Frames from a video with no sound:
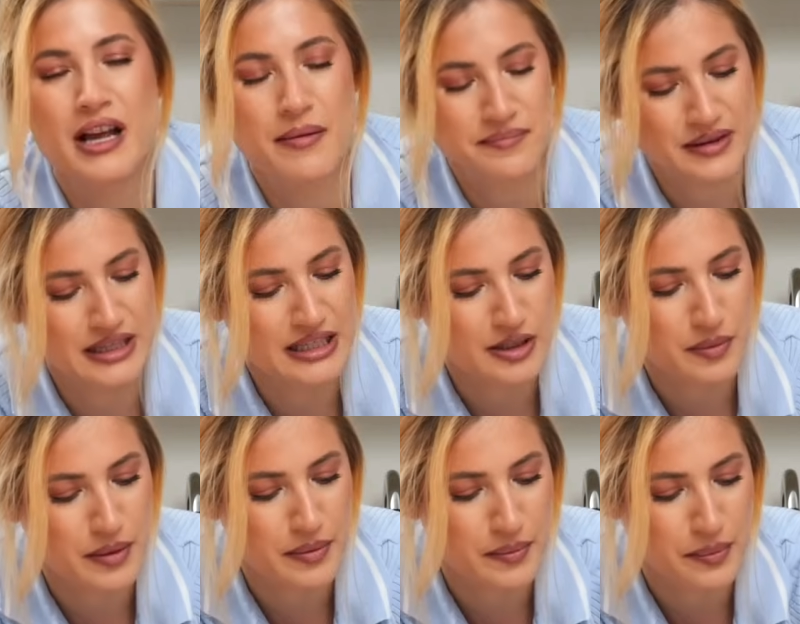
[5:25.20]
time they need to
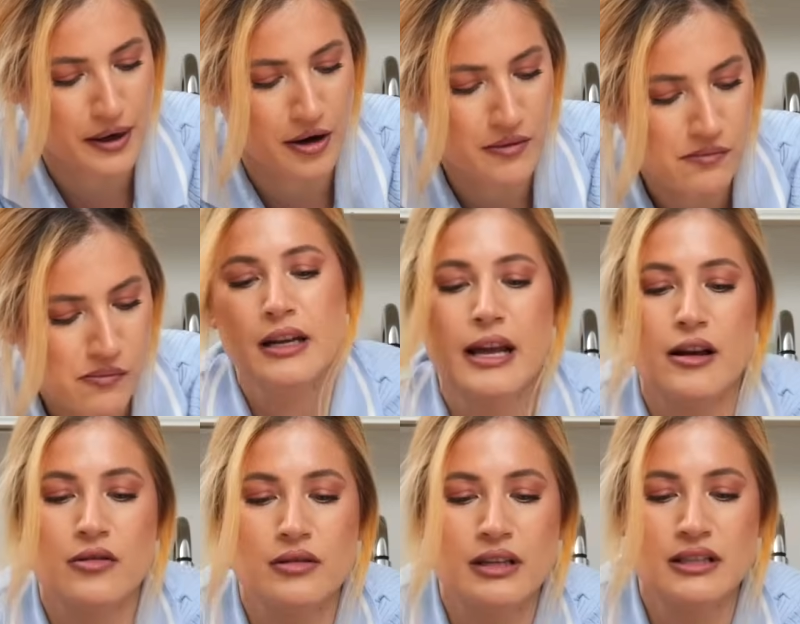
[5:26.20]
be a bit bigger.
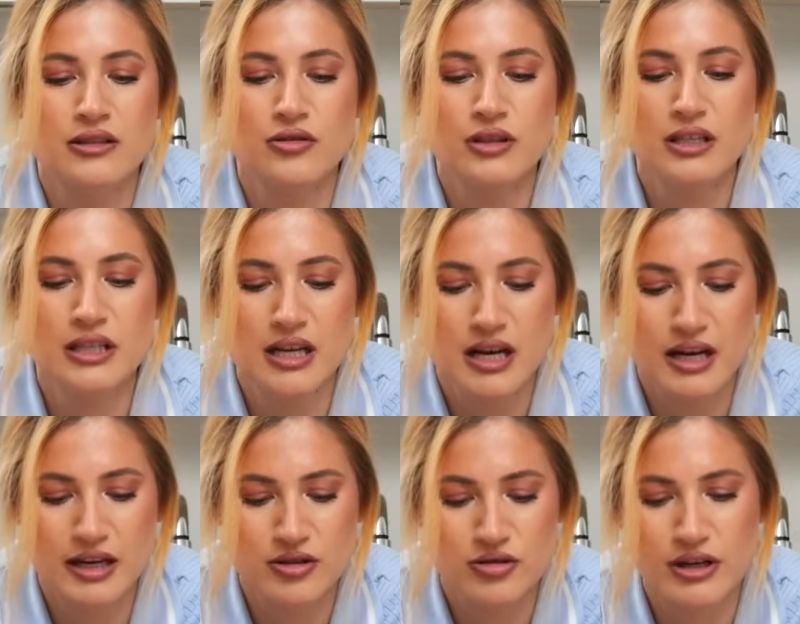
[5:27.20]
Now, let's do the
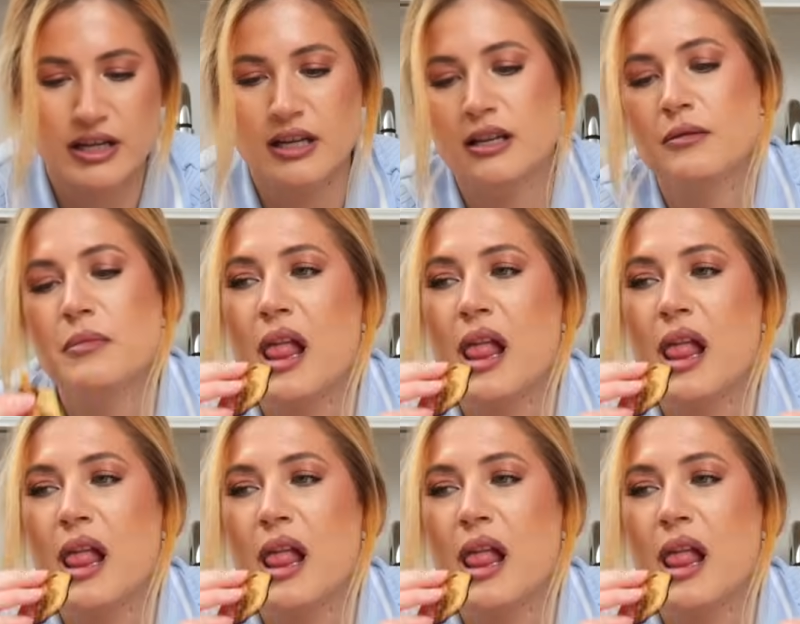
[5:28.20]
dehydrated.